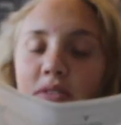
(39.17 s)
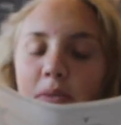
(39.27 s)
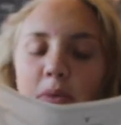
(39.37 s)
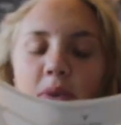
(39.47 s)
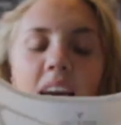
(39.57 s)
of
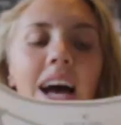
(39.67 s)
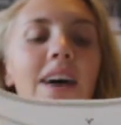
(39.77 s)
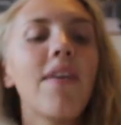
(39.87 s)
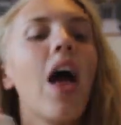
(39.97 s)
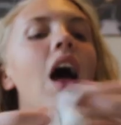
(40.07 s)
summer we
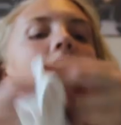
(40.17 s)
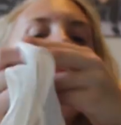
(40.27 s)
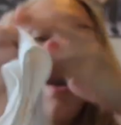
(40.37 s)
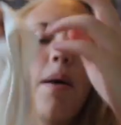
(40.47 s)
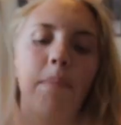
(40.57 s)
have.
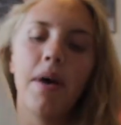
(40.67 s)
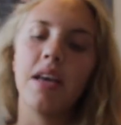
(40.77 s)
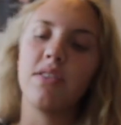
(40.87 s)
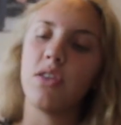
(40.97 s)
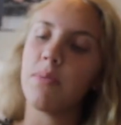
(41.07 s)
Um,
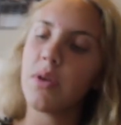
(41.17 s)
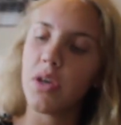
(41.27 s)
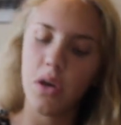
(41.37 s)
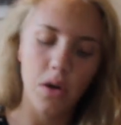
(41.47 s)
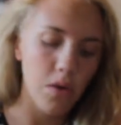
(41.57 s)
but it's super
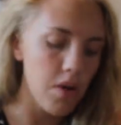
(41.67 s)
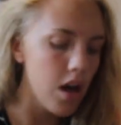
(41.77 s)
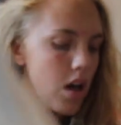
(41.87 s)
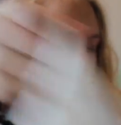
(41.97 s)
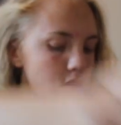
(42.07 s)
cute,
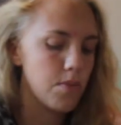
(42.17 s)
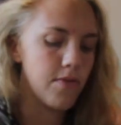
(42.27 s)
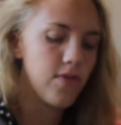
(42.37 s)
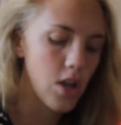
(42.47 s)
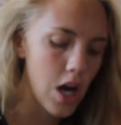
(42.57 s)

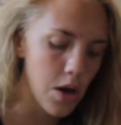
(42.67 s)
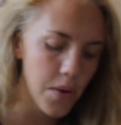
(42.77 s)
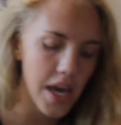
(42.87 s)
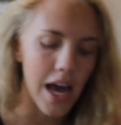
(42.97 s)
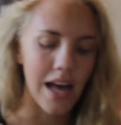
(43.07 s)

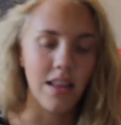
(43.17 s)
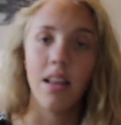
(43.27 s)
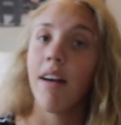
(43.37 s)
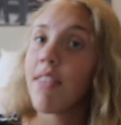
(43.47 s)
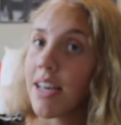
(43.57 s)
flowy, I
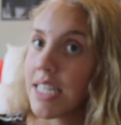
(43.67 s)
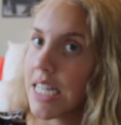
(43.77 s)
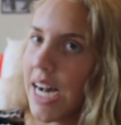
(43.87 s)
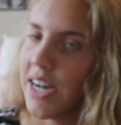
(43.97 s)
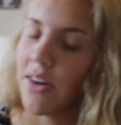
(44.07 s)
love that
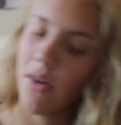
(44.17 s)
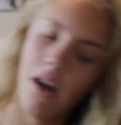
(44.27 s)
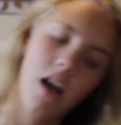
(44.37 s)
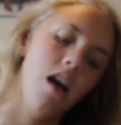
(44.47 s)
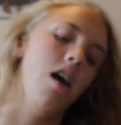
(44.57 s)
style.
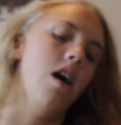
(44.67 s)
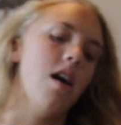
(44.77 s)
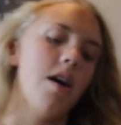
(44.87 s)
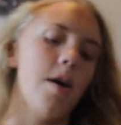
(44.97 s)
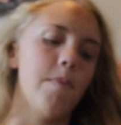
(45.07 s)

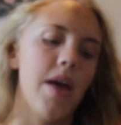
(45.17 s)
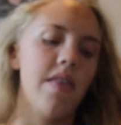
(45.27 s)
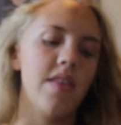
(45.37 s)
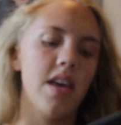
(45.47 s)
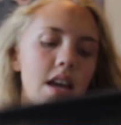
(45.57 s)
Um,
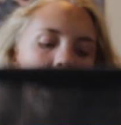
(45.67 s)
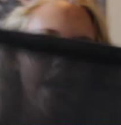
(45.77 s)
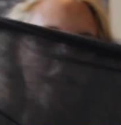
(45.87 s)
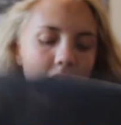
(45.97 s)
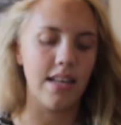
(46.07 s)
and then
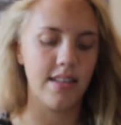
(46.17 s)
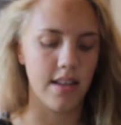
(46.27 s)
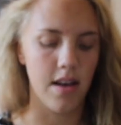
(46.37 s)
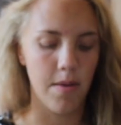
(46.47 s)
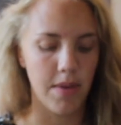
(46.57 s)
I got
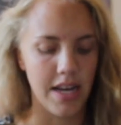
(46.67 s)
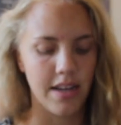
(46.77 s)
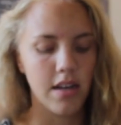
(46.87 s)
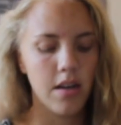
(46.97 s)
some like